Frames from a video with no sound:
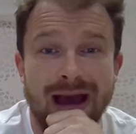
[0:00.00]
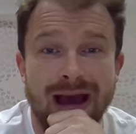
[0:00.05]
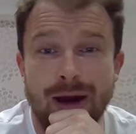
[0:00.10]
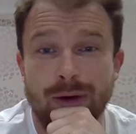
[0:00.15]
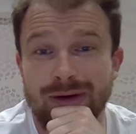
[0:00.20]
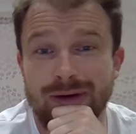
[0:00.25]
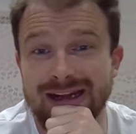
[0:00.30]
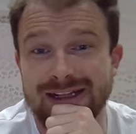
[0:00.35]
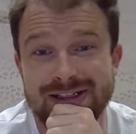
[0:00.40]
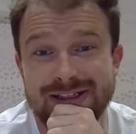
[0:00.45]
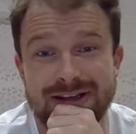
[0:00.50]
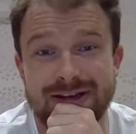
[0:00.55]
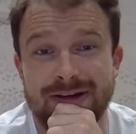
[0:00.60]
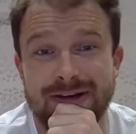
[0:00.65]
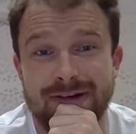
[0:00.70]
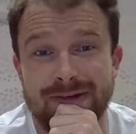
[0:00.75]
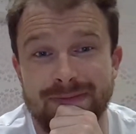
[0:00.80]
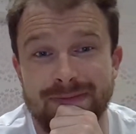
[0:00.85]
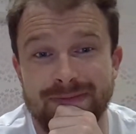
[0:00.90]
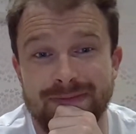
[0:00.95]
Well,
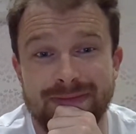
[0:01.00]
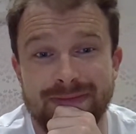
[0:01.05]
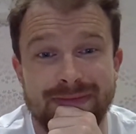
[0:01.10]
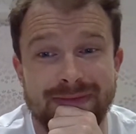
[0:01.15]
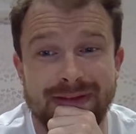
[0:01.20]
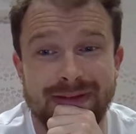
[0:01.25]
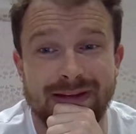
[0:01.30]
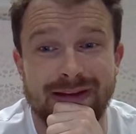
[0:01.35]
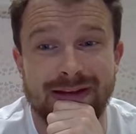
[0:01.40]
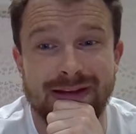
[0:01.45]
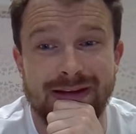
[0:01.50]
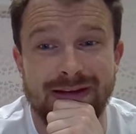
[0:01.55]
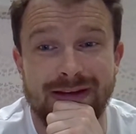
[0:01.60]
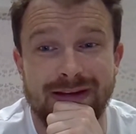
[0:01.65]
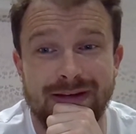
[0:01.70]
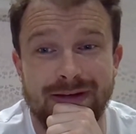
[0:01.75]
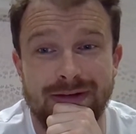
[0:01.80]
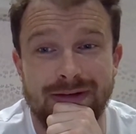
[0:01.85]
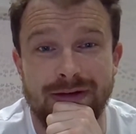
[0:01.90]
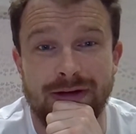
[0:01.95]
listen,
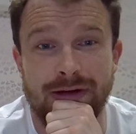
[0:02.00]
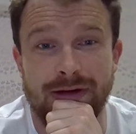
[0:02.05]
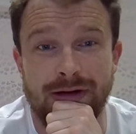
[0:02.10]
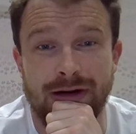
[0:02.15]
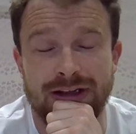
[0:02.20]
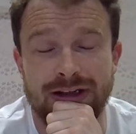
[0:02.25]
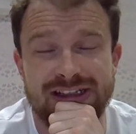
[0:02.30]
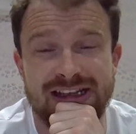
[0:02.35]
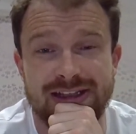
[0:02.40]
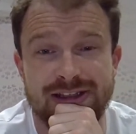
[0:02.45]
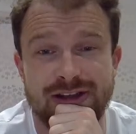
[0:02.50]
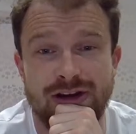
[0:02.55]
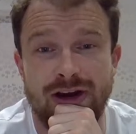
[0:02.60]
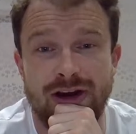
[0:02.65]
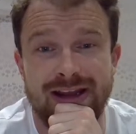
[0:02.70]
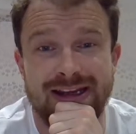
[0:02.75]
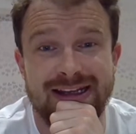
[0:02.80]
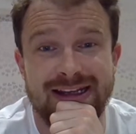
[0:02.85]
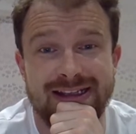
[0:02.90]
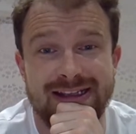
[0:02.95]
I said to
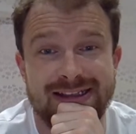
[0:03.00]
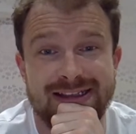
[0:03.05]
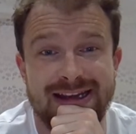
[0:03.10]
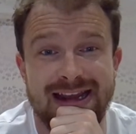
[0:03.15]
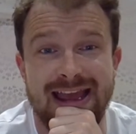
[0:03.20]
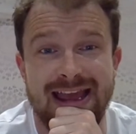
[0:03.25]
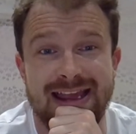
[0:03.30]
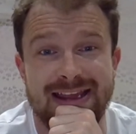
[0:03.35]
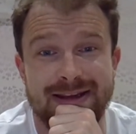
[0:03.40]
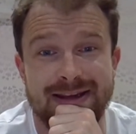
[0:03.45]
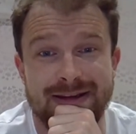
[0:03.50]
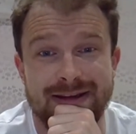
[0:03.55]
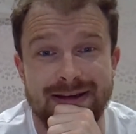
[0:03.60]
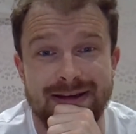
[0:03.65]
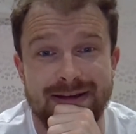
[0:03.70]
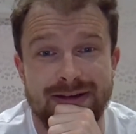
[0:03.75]
Heidi today,